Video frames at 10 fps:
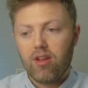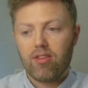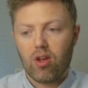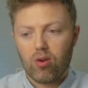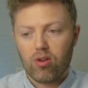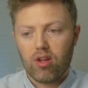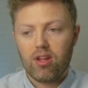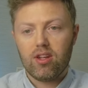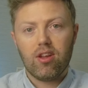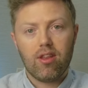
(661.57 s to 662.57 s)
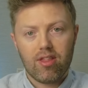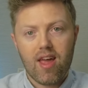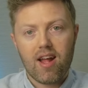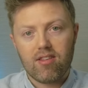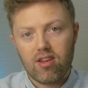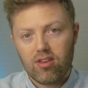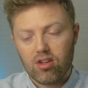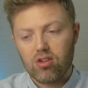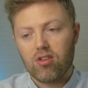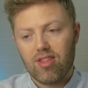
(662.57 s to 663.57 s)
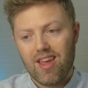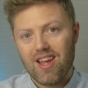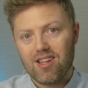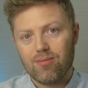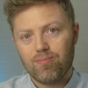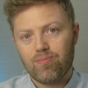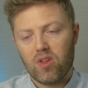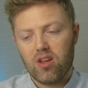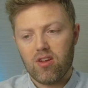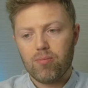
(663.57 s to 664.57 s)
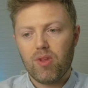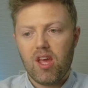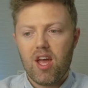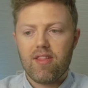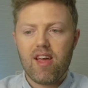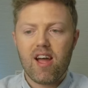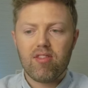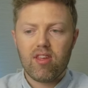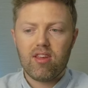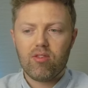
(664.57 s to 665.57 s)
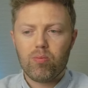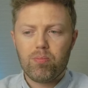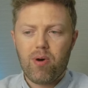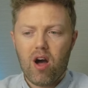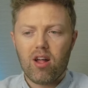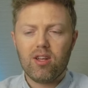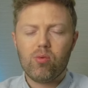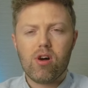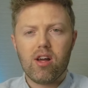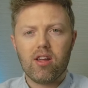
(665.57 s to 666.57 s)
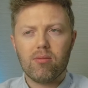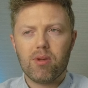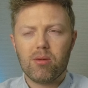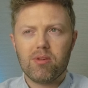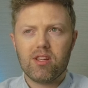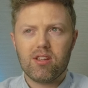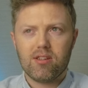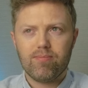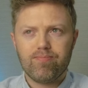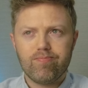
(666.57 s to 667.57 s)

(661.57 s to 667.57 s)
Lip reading: So that is a good thing, and that I think is partly why maybe